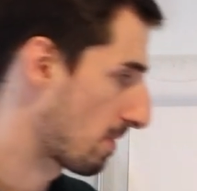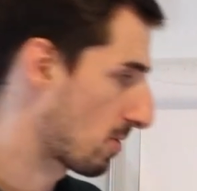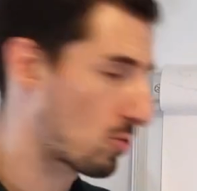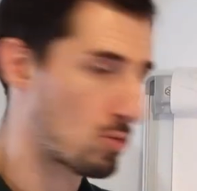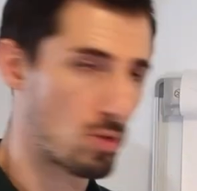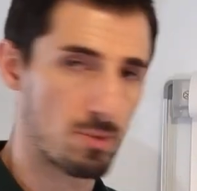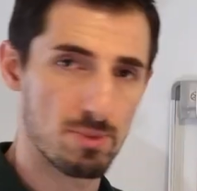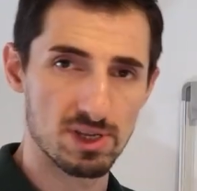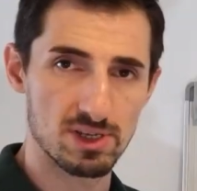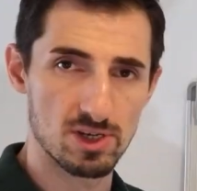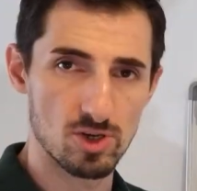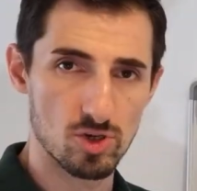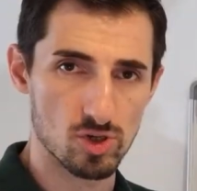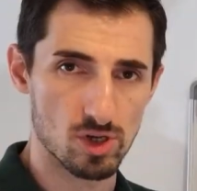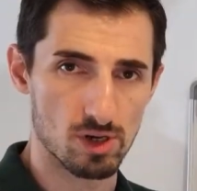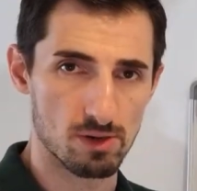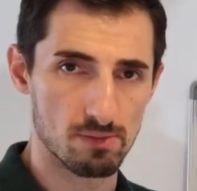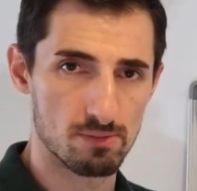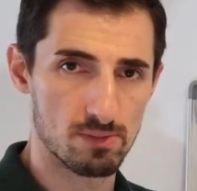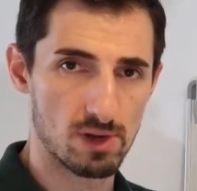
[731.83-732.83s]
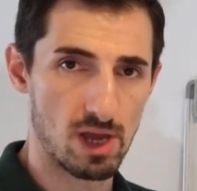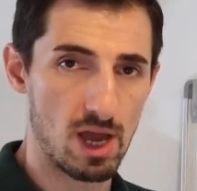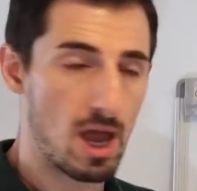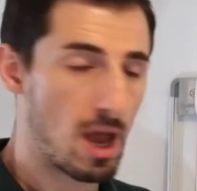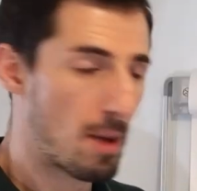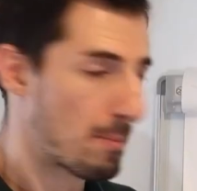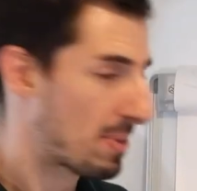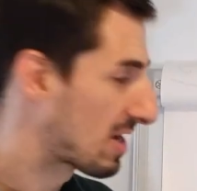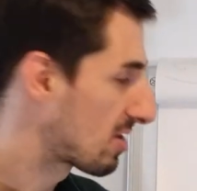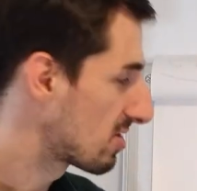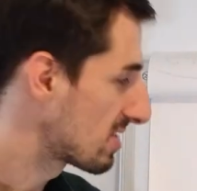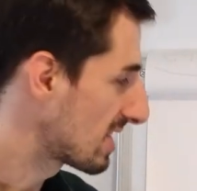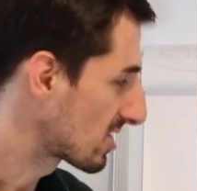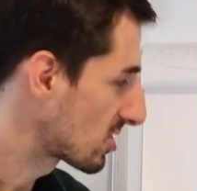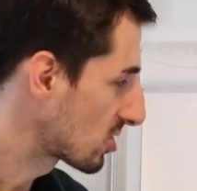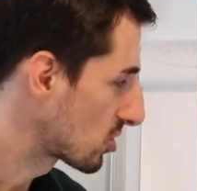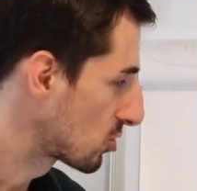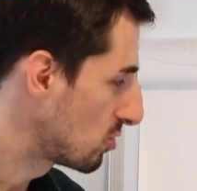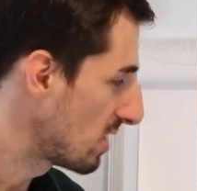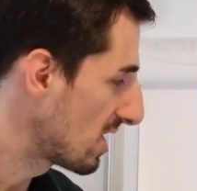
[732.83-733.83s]
Repetition. Because as
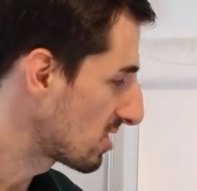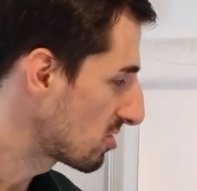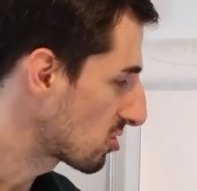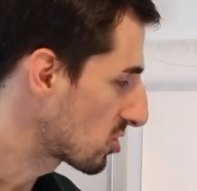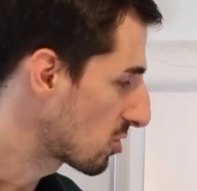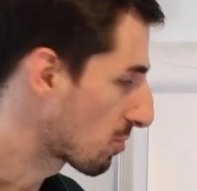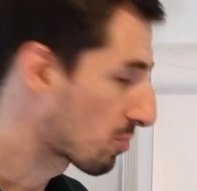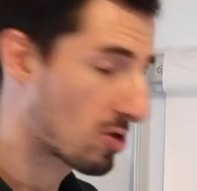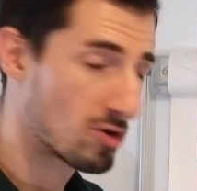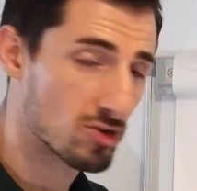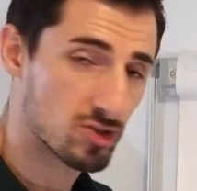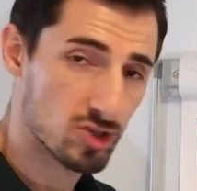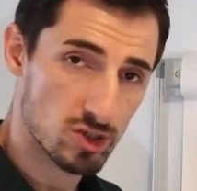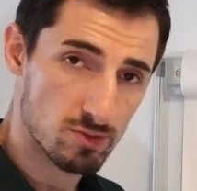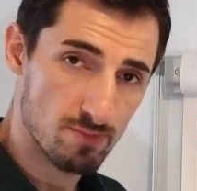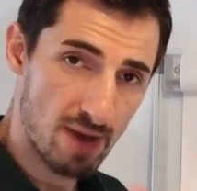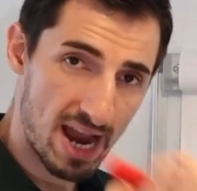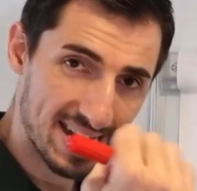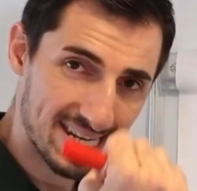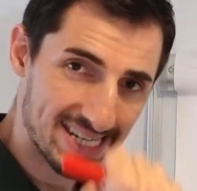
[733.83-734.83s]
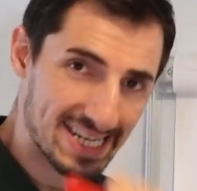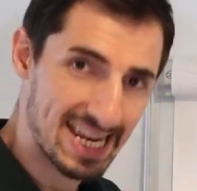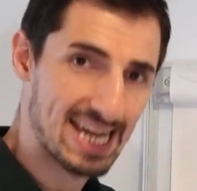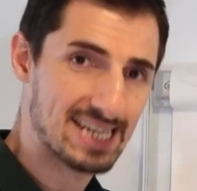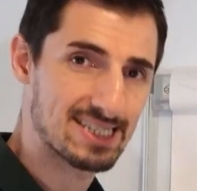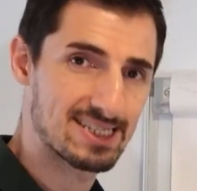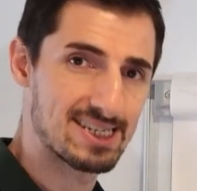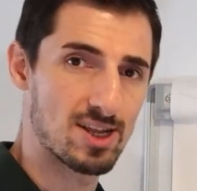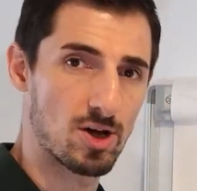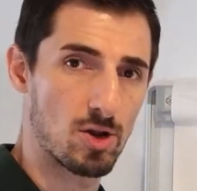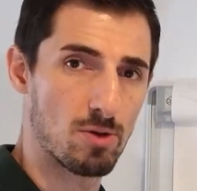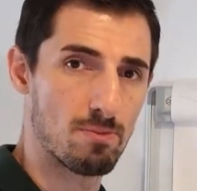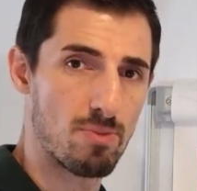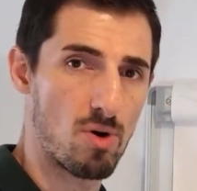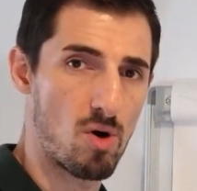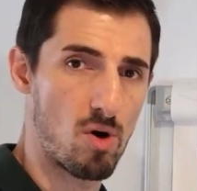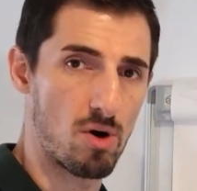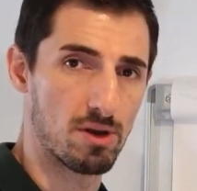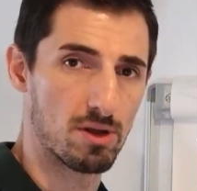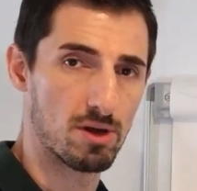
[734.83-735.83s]
soon as the subconscious mind takes it on
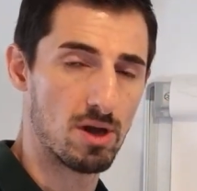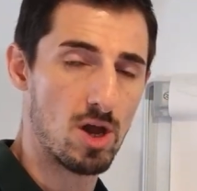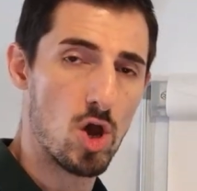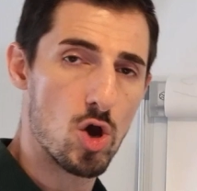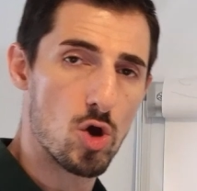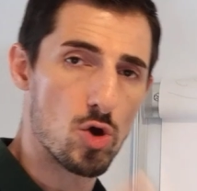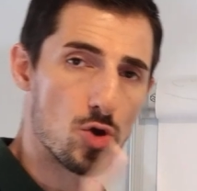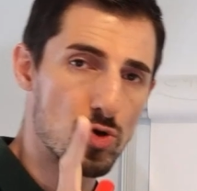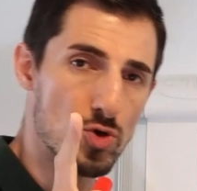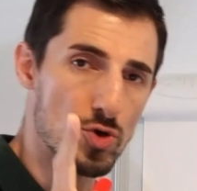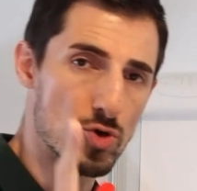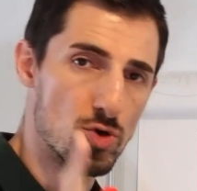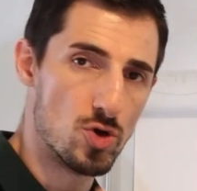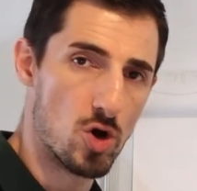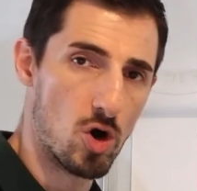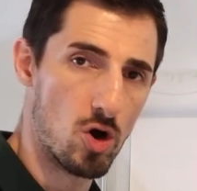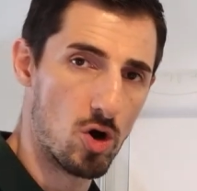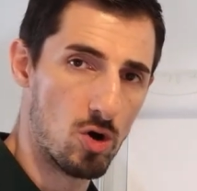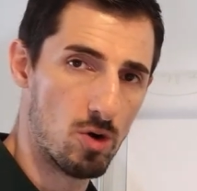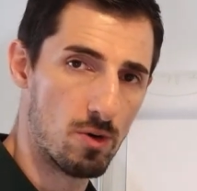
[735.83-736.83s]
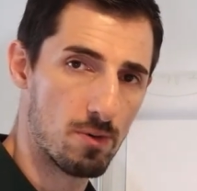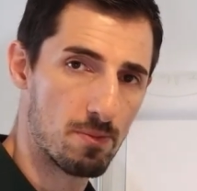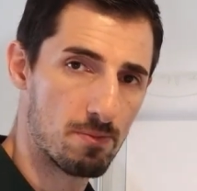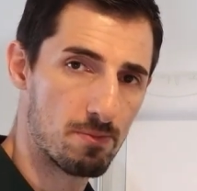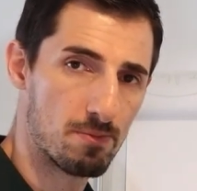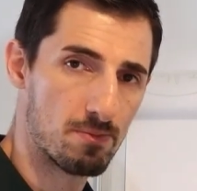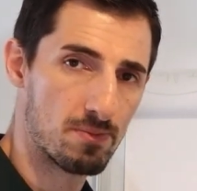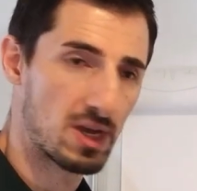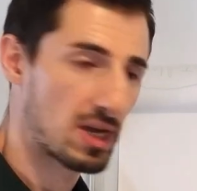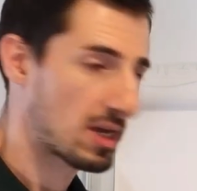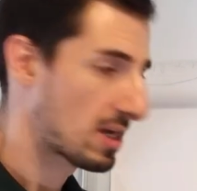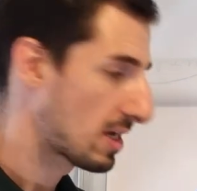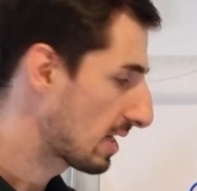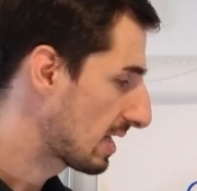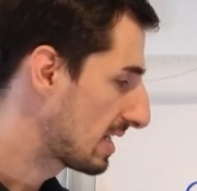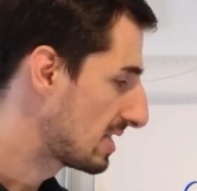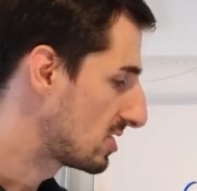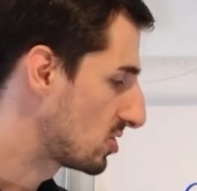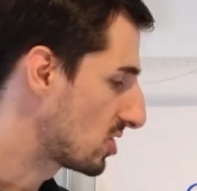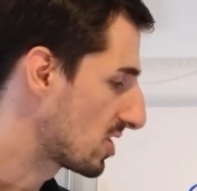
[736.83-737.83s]
board, you know
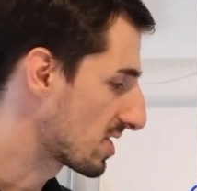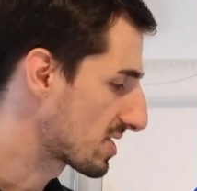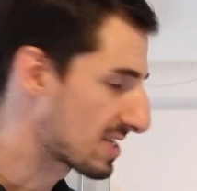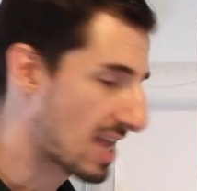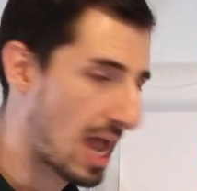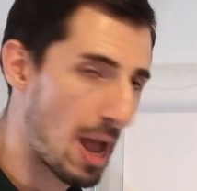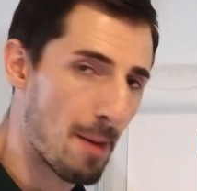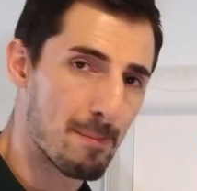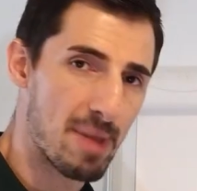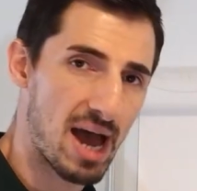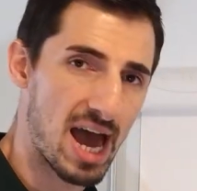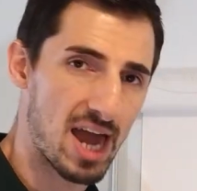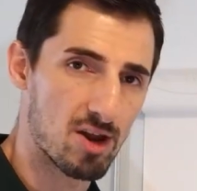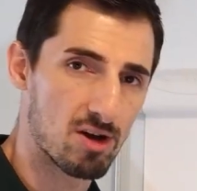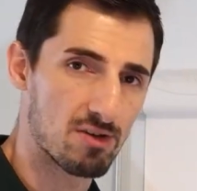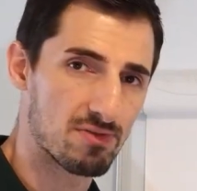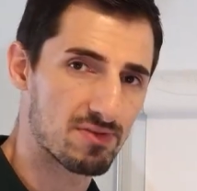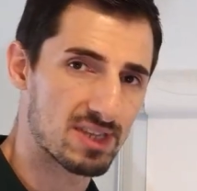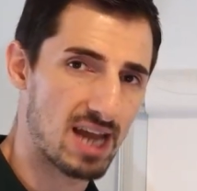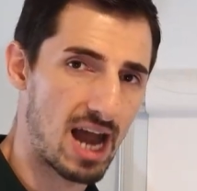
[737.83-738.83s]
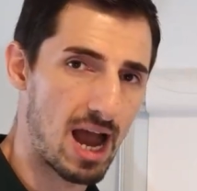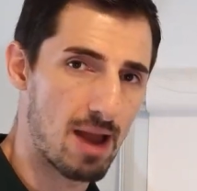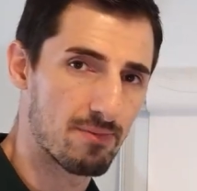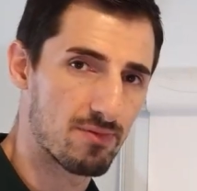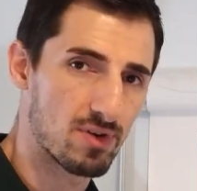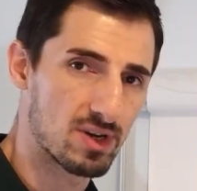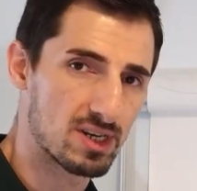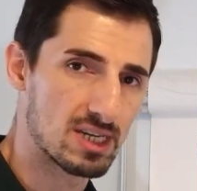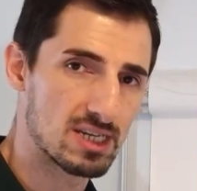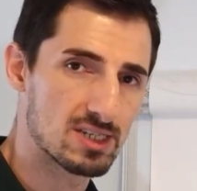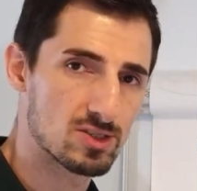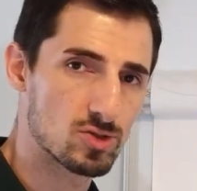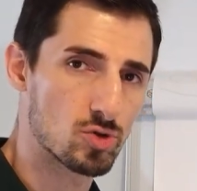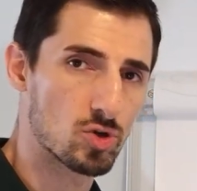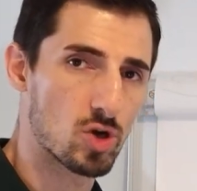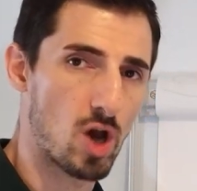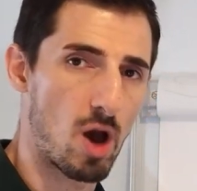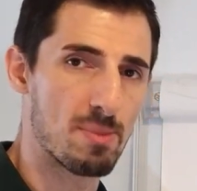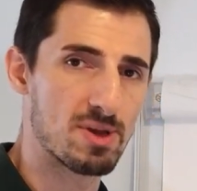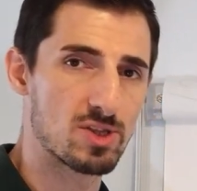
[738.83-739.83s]
it's just a matter of time for this to
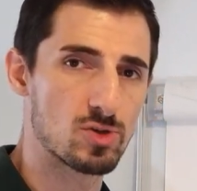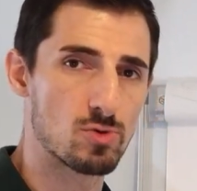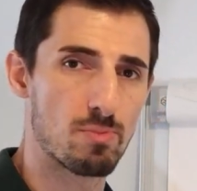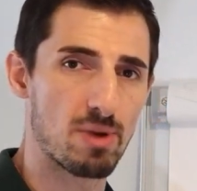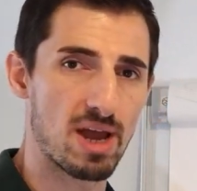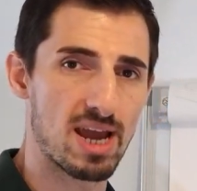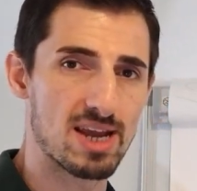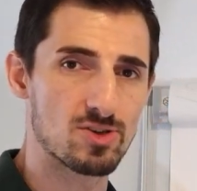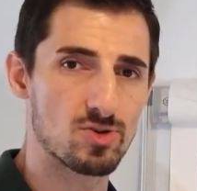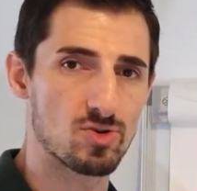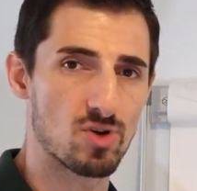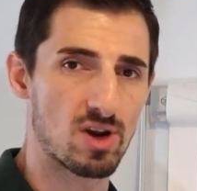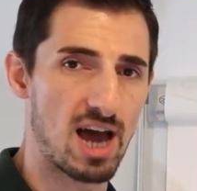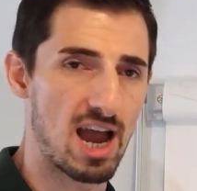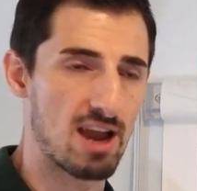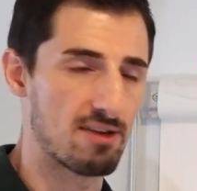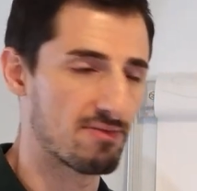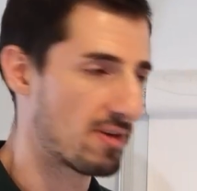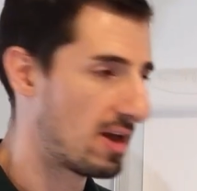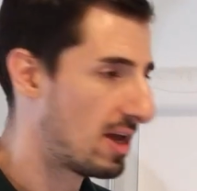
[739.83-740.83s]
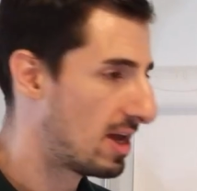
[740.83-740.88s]
come into play into your life.